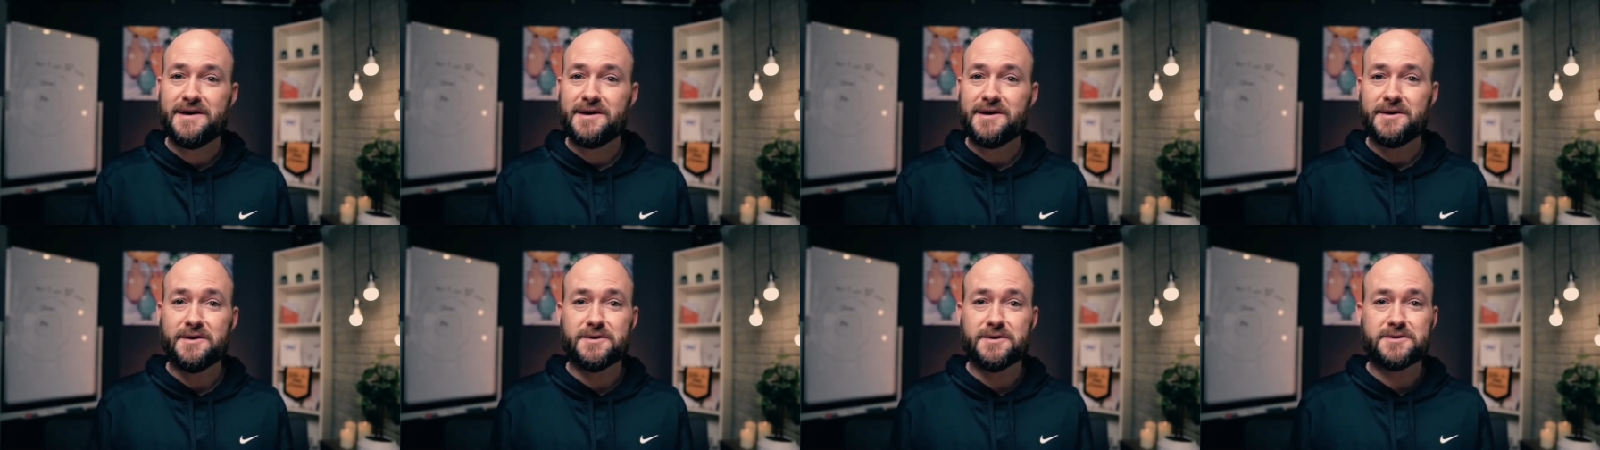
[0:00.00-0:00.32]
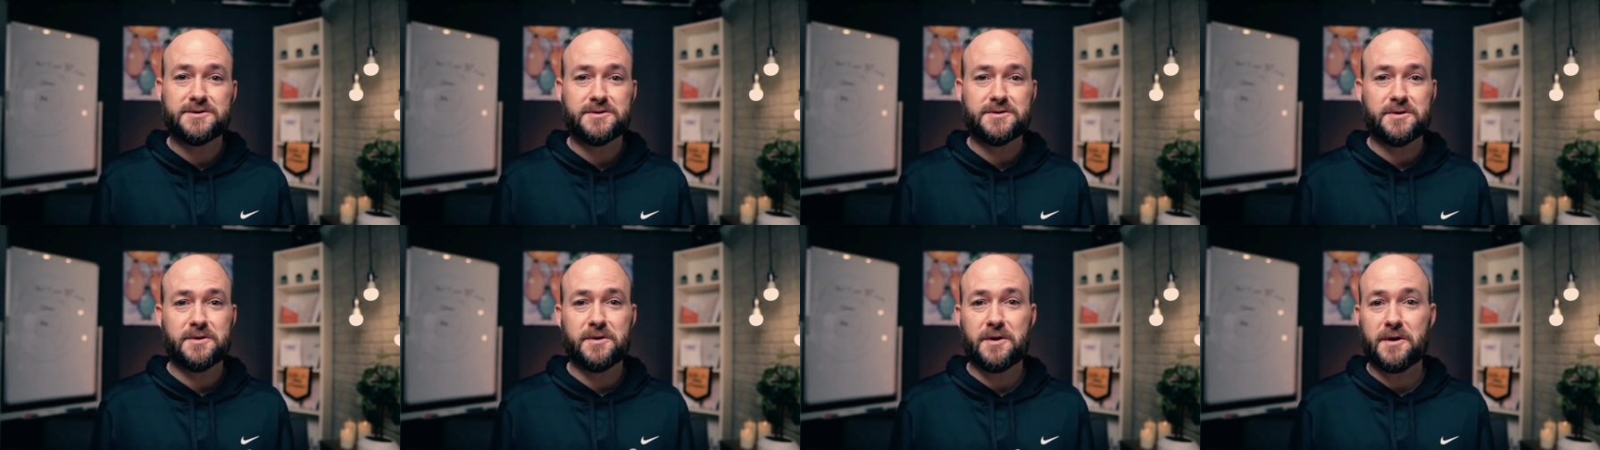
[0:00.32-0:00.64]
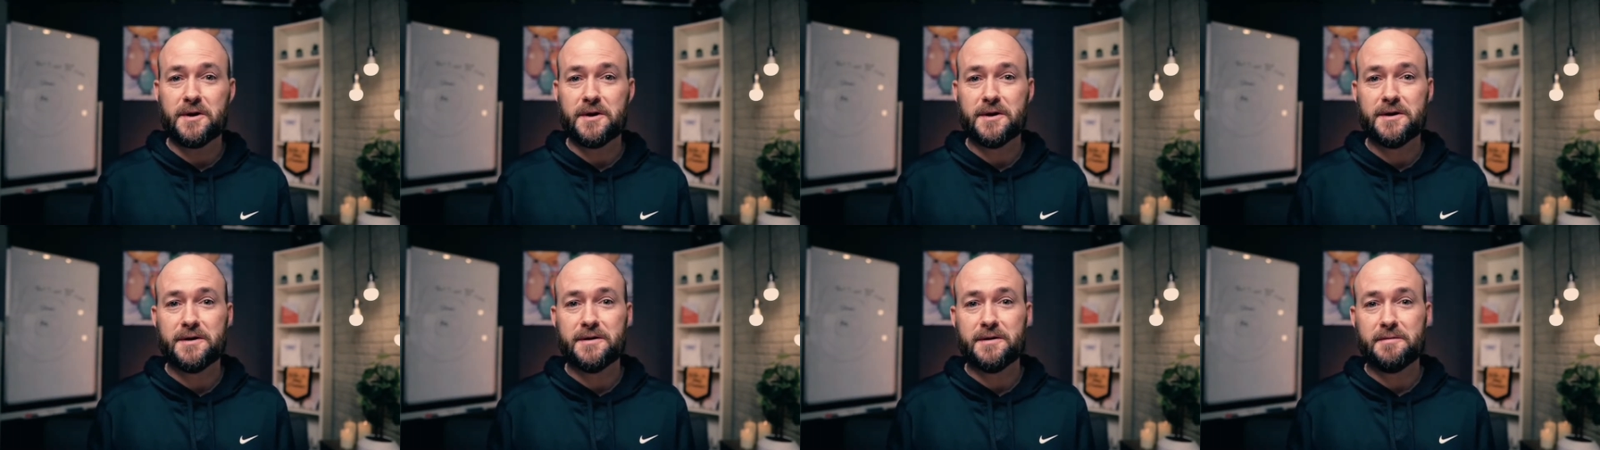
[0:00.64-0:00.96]
your children
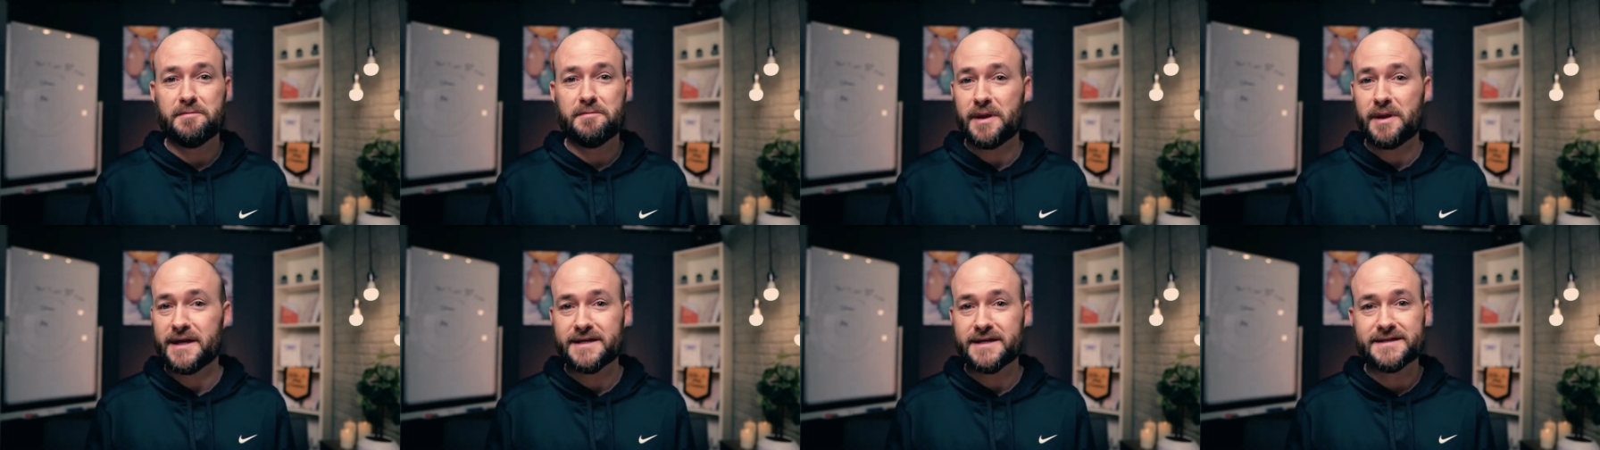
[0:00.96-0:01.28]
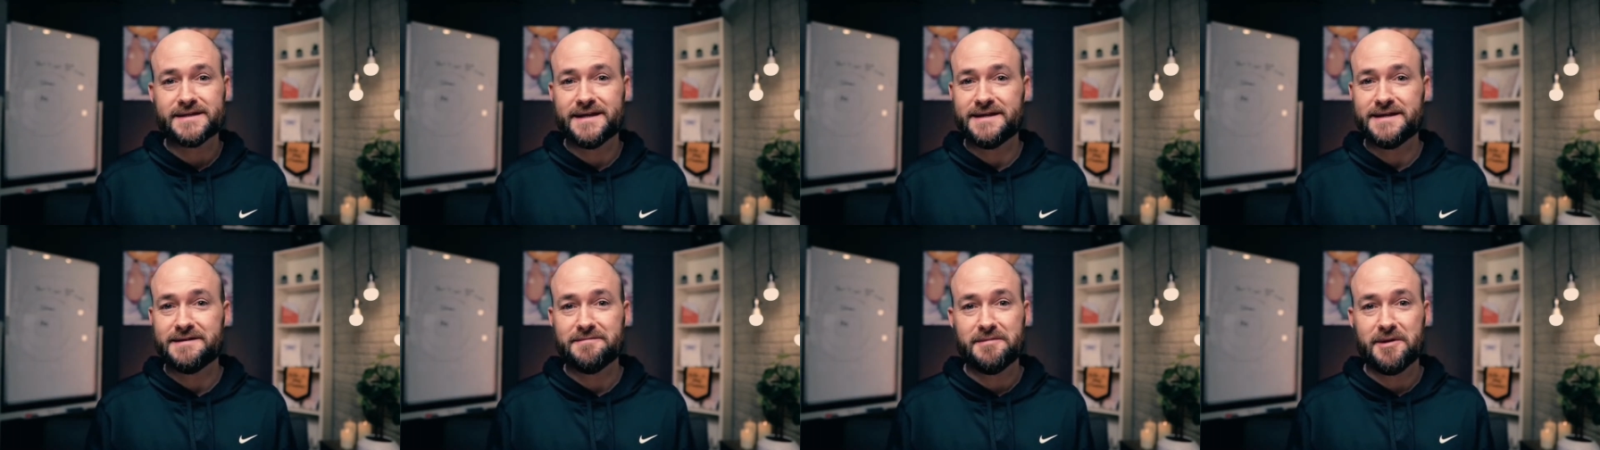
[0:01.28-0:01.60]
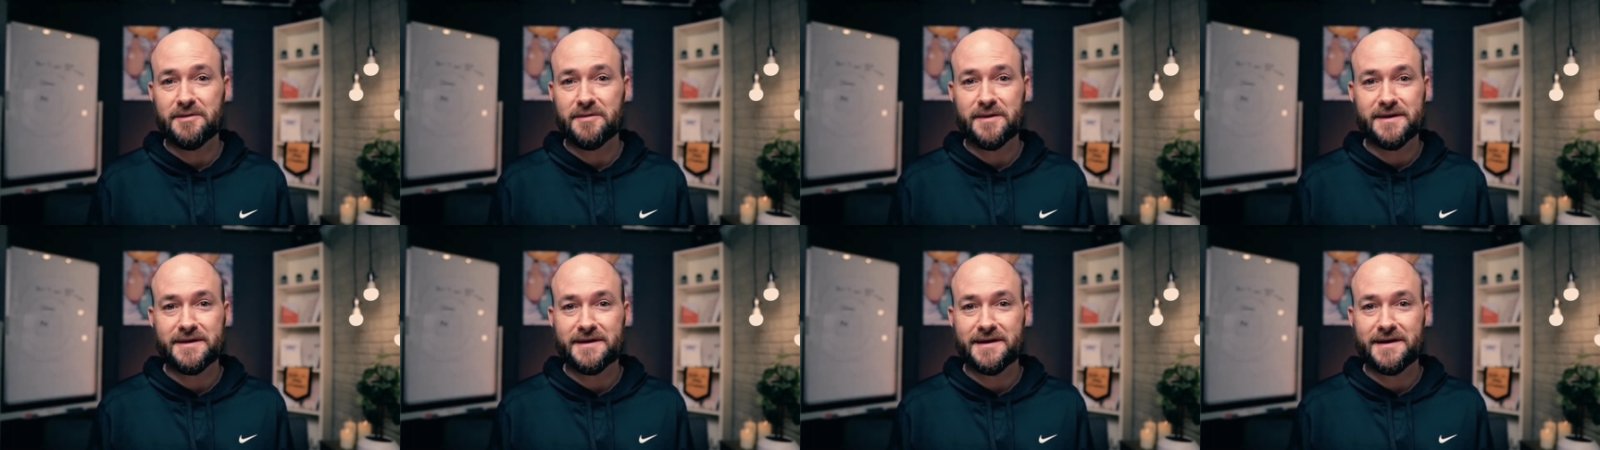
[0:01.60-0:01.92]
aren't a blank slate to be
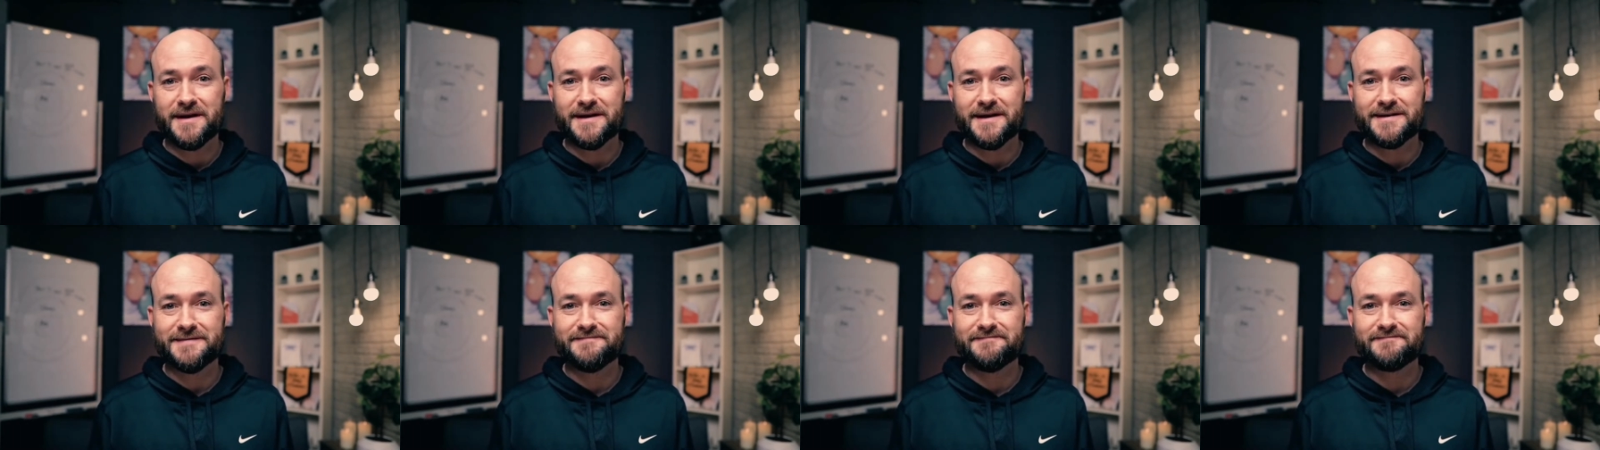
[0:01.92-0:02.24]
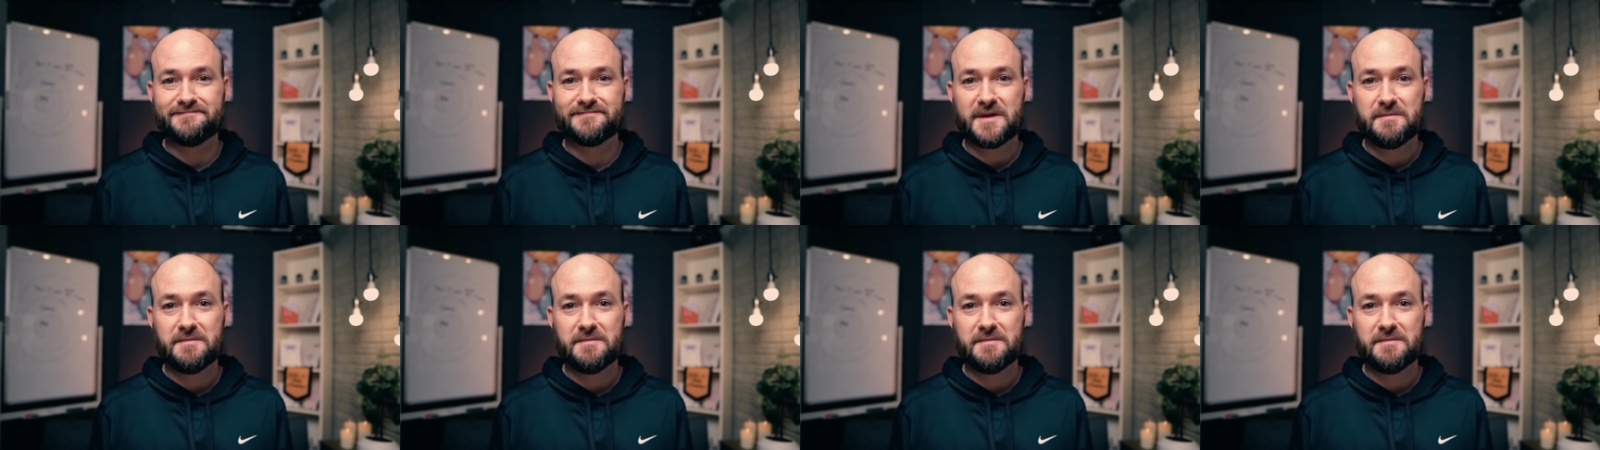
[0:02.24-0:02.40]
written on,